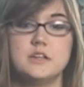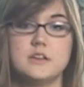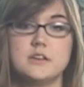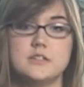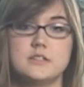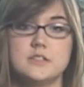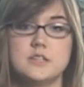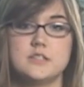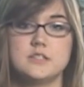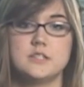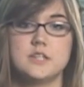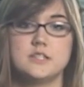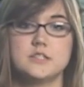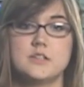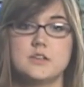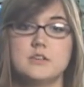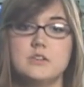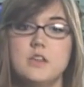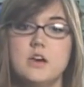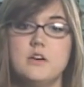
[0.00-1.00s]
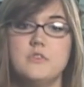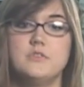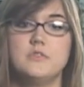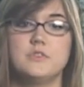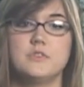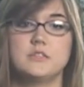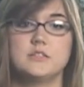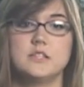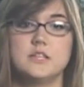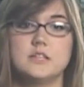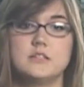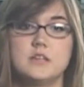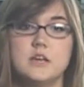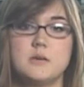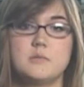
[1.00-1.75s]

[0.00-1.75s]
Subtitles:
years and says her love for the St.